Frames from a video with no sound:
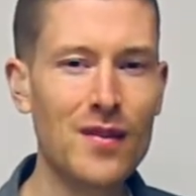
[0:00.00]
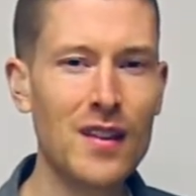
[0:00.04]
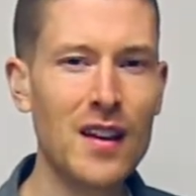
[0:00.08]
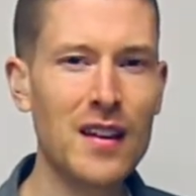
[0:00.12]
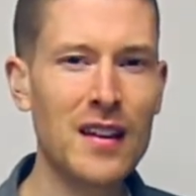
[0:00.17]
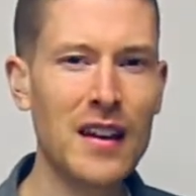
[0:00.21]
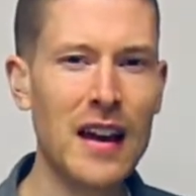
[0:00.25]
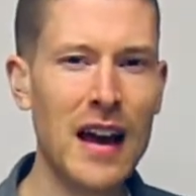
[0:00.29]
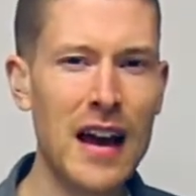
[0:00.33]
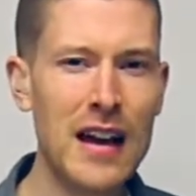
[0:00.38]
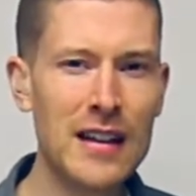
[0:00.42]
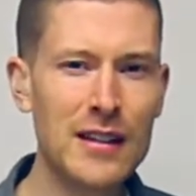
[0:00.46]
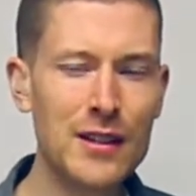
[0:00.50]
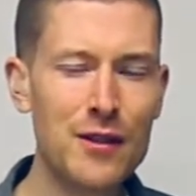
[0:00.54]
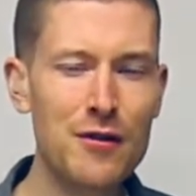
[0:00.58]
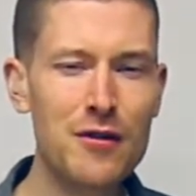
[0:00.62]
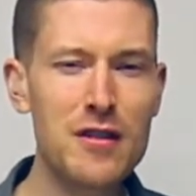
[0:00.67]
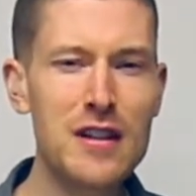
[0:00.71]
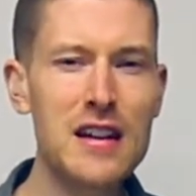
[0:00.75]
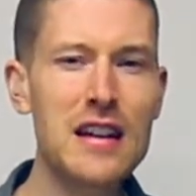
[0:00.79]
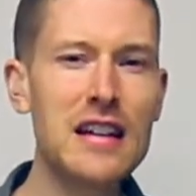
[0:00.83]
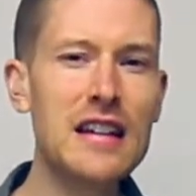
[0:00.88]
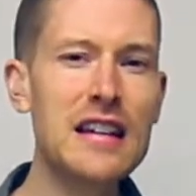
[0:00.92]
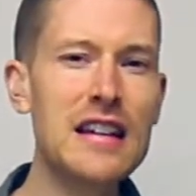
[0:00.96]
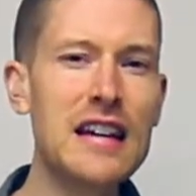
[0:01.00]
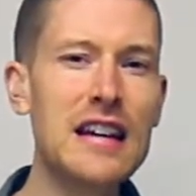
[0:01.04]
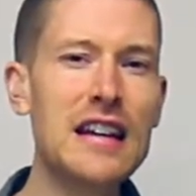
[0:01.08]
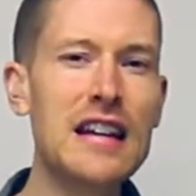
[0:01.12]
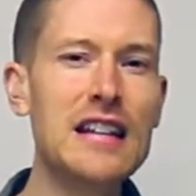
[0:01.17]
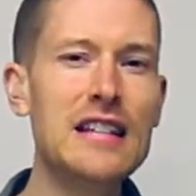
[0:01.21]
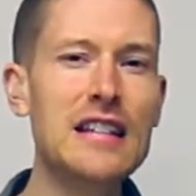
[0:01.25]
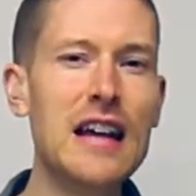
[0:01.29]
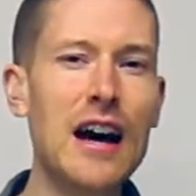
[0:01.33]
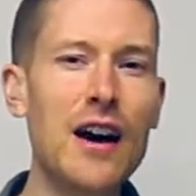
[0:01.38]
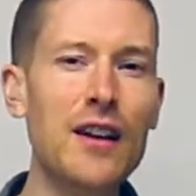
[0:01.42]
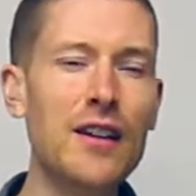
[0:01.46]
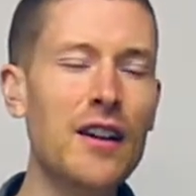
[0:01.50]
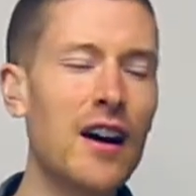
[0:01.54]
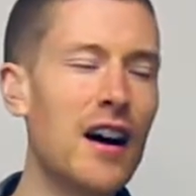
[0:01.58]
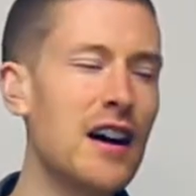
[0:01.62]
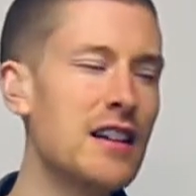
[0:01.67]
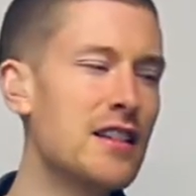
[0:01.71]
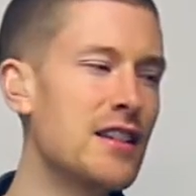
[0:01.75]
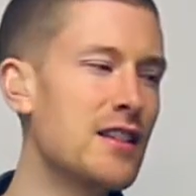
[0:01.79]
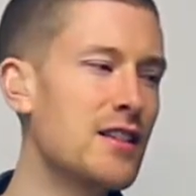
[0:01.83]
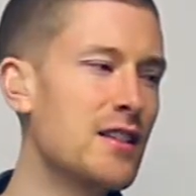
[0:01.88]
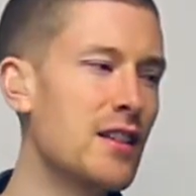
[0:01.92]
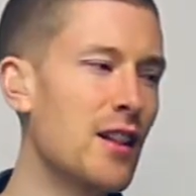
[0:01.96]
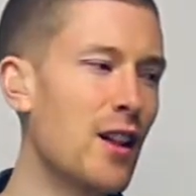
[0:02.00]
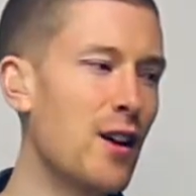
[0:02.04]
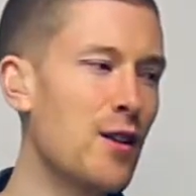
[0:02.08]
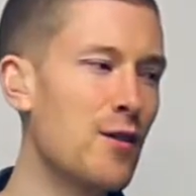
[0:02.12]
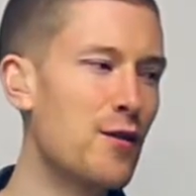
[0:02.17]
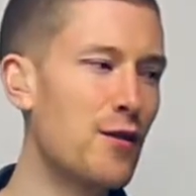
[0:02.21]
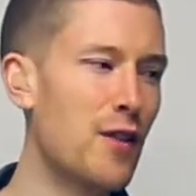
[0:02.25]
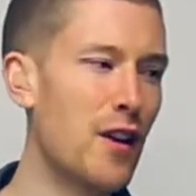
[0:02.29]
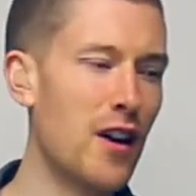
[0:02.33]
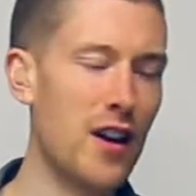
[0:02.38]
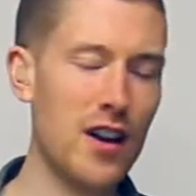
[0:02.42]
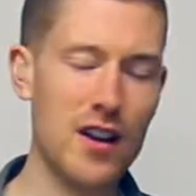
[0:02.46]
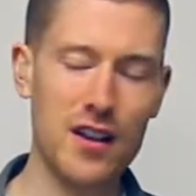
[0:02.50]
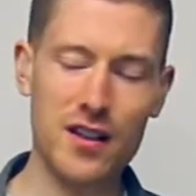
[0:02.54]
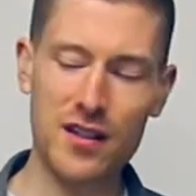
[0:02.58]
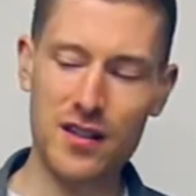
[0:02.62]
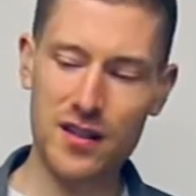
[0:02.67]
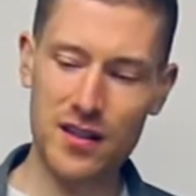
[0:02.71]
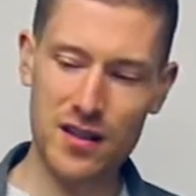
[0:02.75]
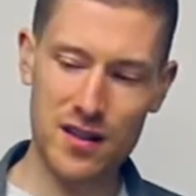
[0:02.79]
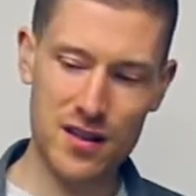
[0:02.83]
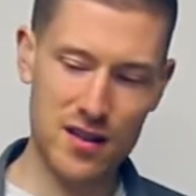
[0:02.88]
Okay, so really get it down nice and slow first.